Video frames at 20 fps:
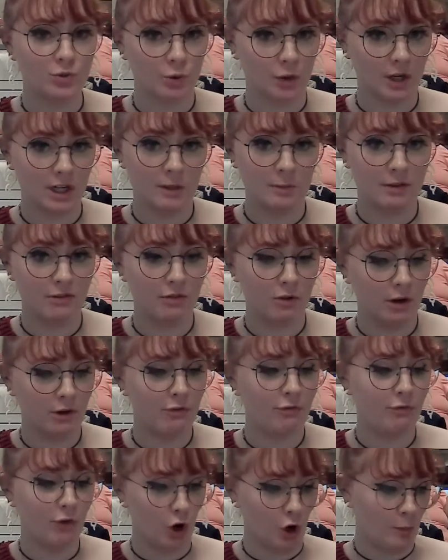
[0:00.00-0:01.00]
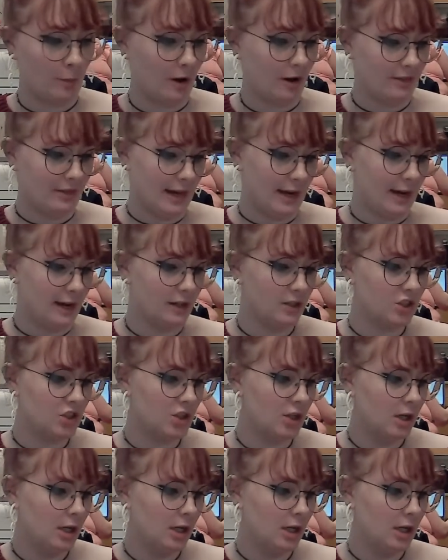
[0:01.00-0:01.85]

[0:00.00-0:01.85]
We're going to be very firm on that.